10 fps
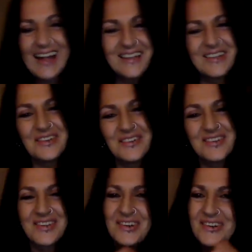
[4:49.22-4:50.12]
I don't know what
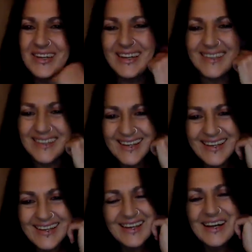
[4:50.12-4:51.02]
to call it,
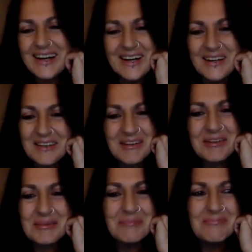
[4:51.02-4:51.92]

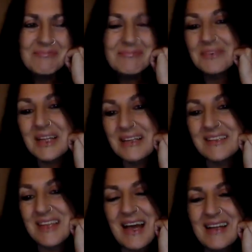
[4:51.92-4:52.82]
but
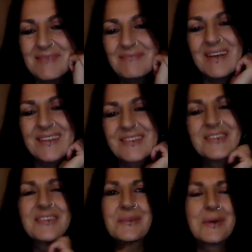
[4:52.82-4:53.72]
that's
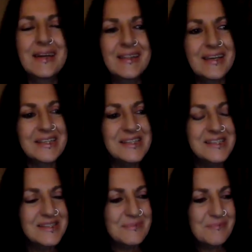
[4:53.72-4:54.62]
just the way that
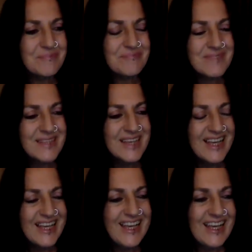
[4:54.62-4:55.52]
is.
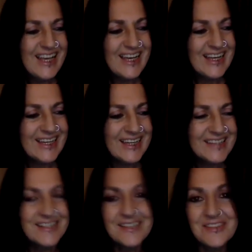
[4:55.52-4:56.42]

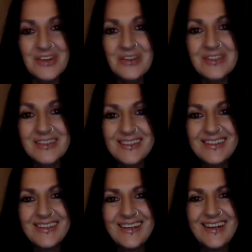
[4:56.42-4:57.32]
Until it's not,
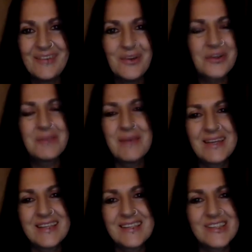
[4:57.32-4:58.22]
I'm not going to
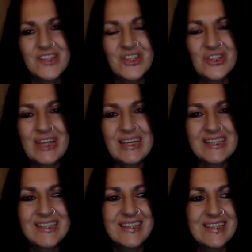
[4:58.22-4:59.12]
make a decision on
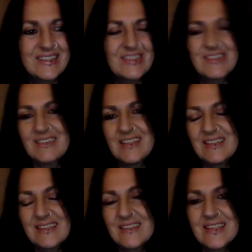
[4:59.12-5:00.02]
that. It just is
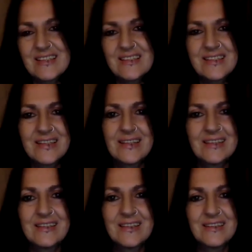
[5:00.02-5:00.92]
as it is
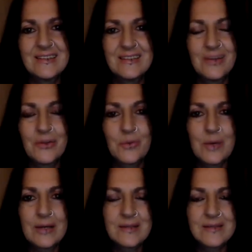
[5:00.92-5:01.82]
until
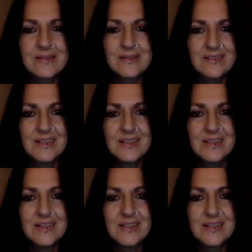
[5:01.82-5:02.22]
otherwise.